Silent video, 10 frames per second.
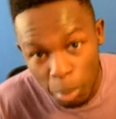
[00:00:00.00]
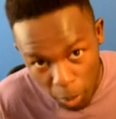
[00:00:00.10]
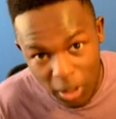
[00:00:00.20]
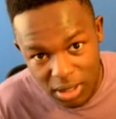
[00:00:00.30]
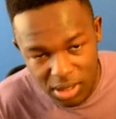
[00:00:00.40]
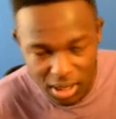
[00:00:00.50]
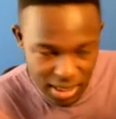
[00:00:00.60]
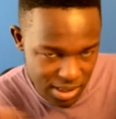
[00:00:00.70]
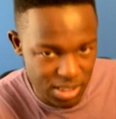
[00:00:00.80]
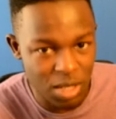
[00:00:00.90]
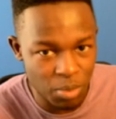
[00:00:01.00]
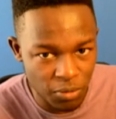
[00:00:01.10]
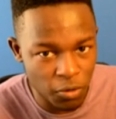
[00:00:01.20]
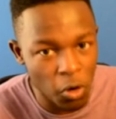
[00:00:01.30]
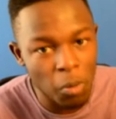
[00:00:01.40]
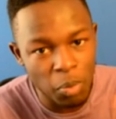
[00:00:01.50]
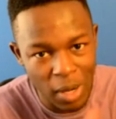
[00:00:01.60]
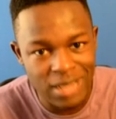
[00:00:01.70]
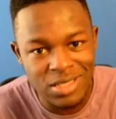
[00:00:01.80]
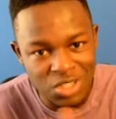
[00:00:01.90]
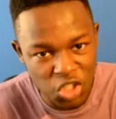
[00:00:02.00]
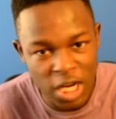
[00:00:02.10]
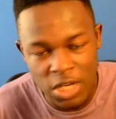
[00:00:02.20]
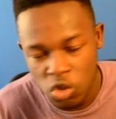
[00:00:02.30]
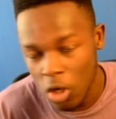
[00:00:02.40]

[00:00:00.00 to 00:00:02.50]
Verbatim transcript: But as I said before, prices change,